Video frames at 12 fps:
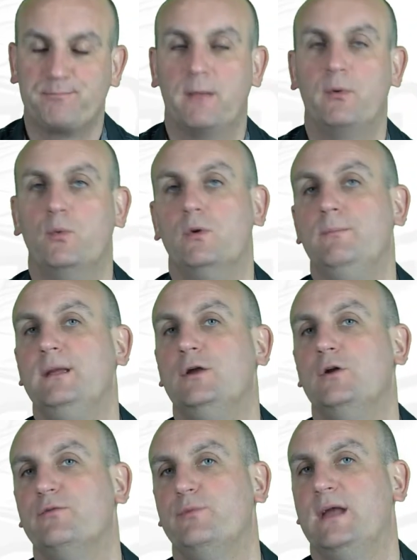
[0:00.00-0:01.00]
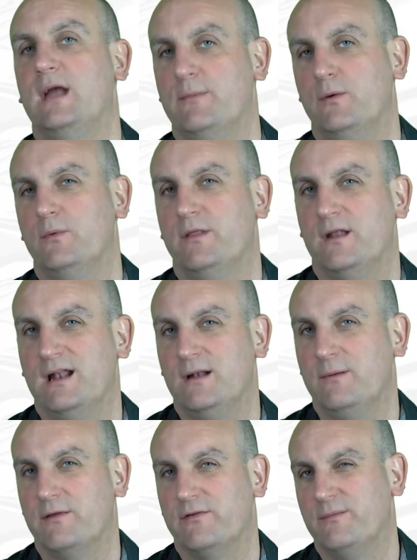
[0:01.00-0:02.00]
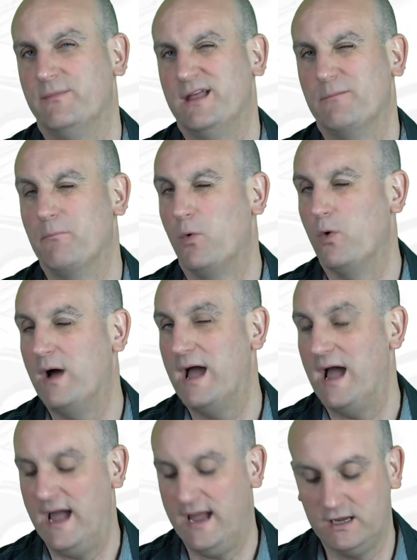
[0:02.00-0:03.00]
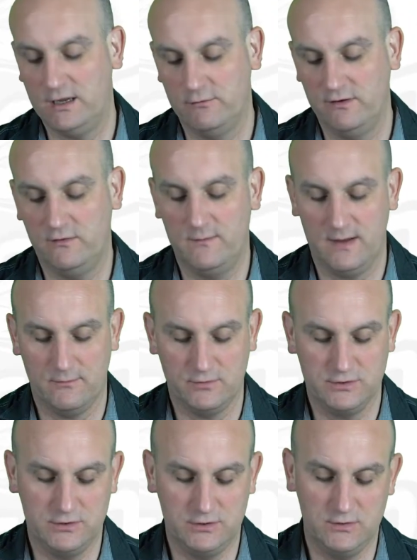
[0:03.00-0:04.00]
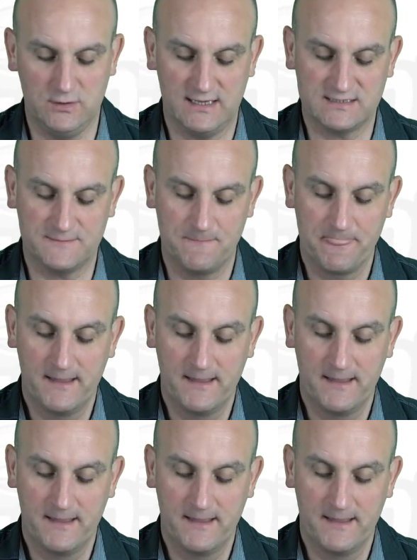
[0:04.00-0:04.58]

but wouldn't be good if we came up with a little bit something more accurate to be able to do this.